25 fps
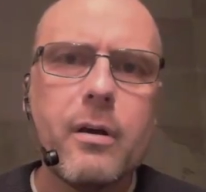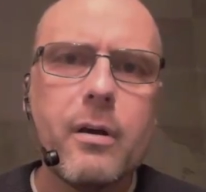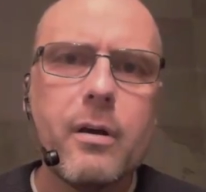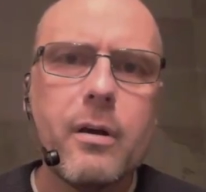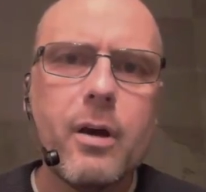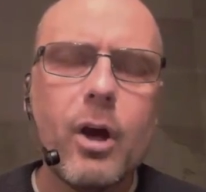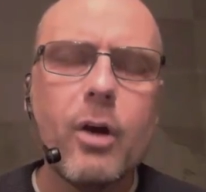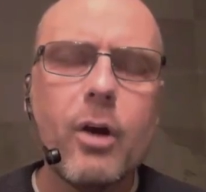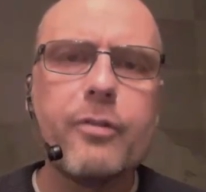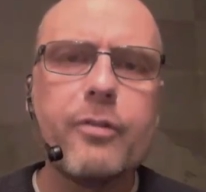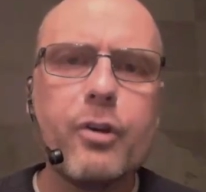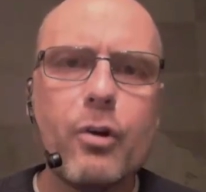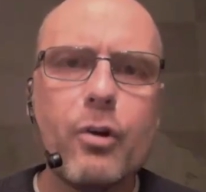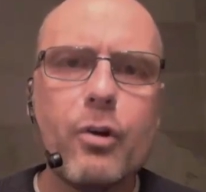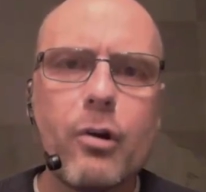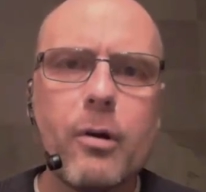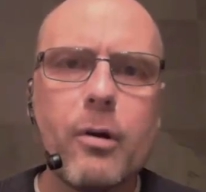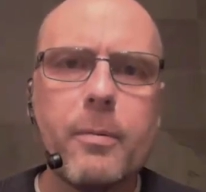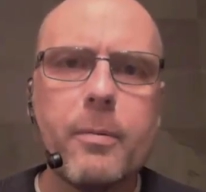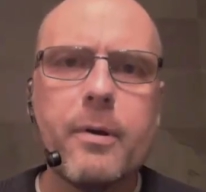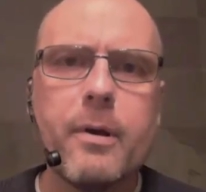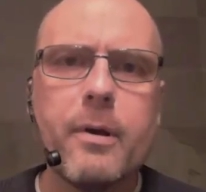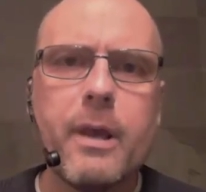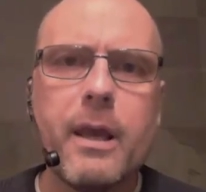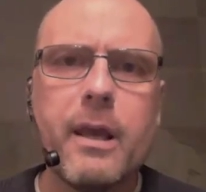of Europe,
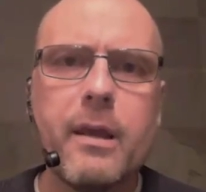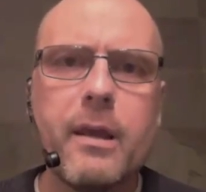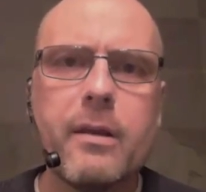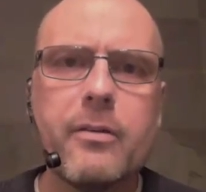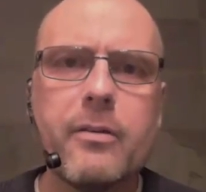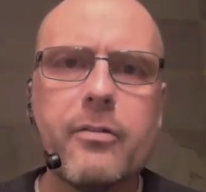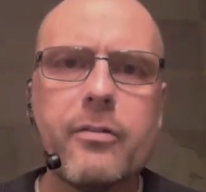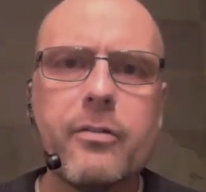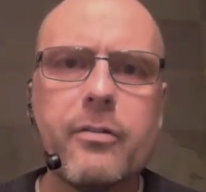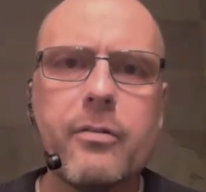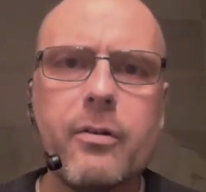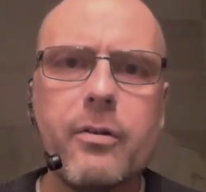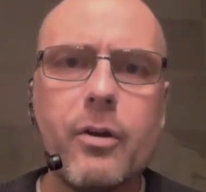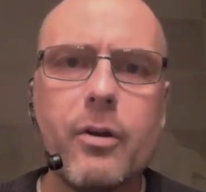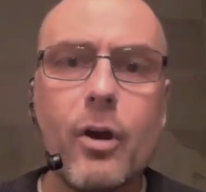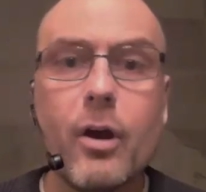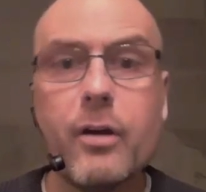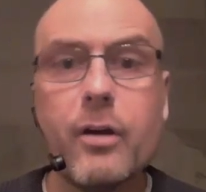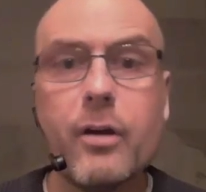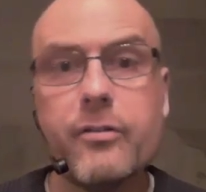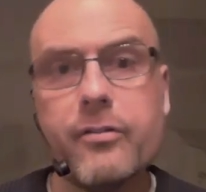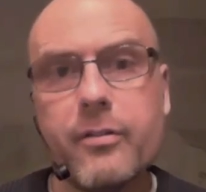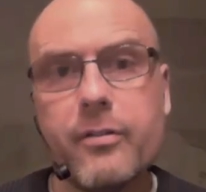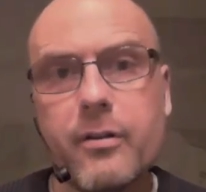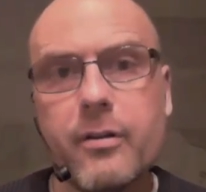and not
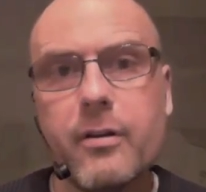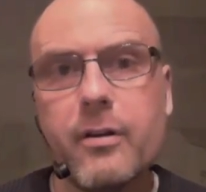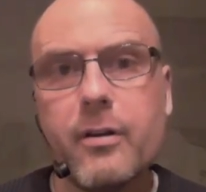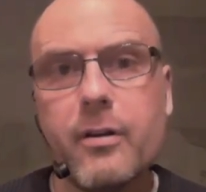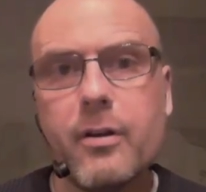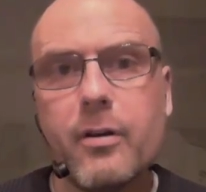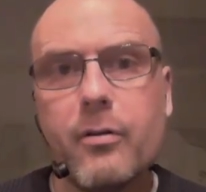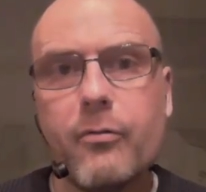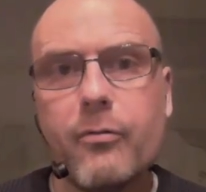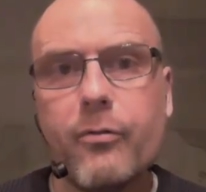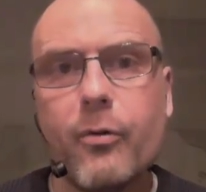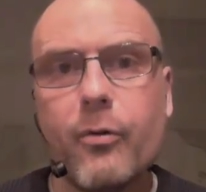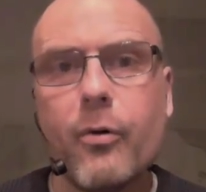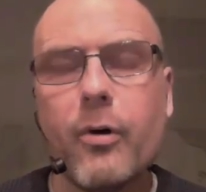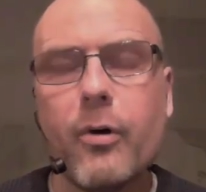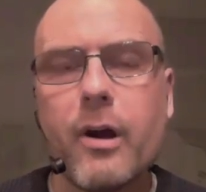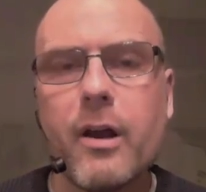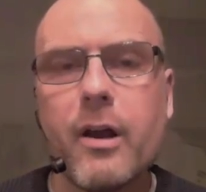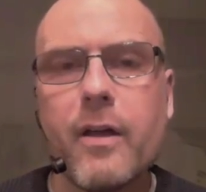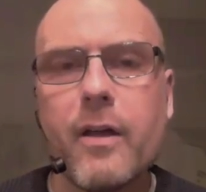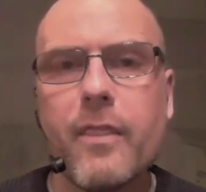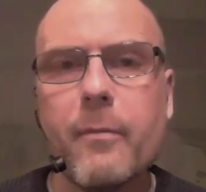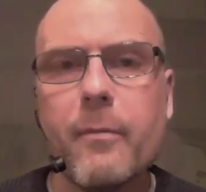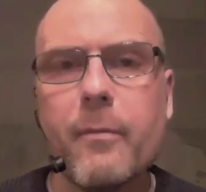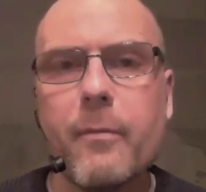for
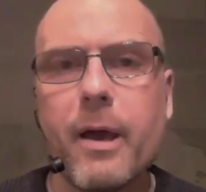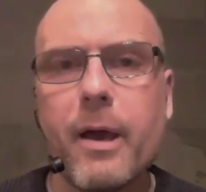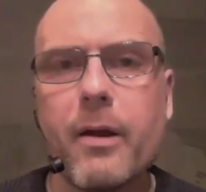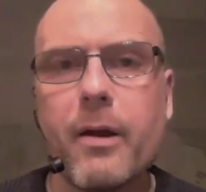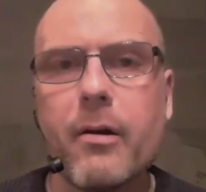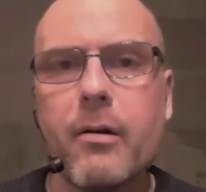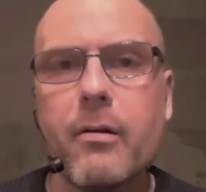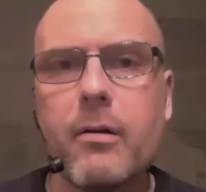the better.